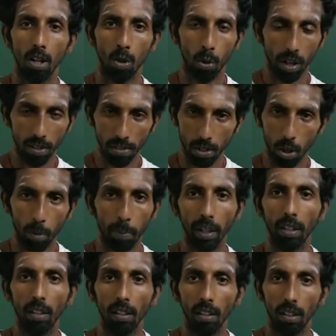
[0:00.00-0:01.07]
Today's
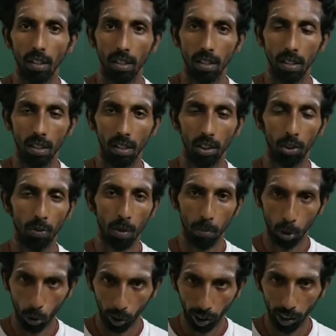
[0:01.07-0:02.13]
topic is from
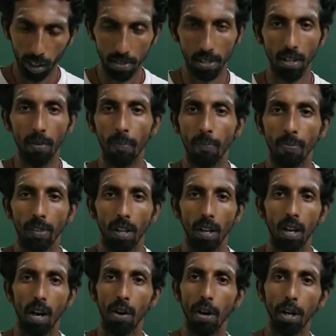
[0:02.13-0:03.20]
nuclear lesson,
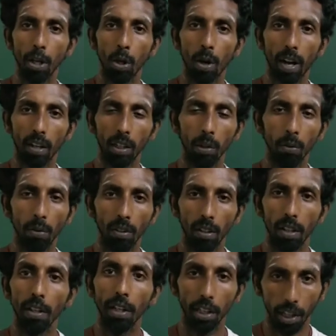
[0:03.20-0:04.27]
radioactive
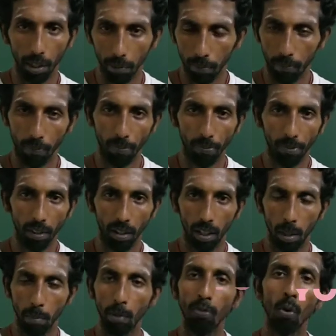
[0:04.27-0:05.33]
decay.
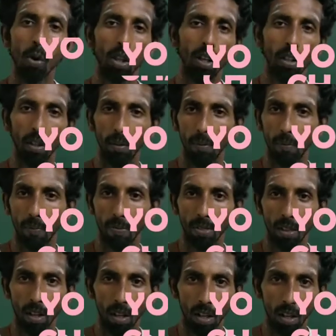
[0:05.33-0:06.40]
Before that,
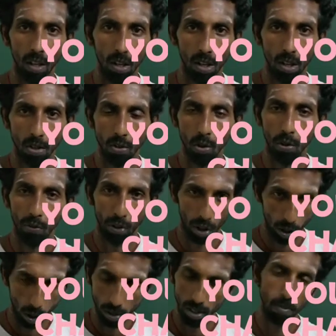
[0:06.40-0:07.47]
so if you are
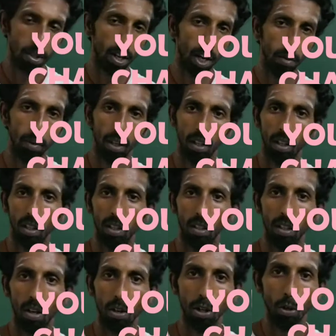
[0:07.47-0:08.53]
not subscribed uh,
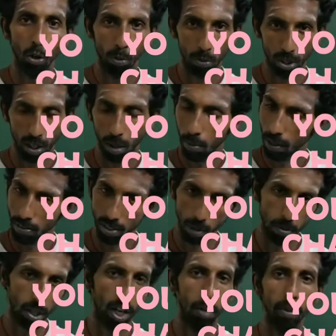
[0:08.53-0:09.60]
our YouTube channel, please
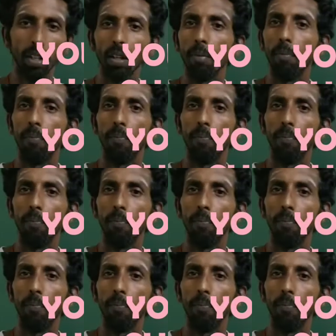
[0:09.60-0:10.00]
subscribe it.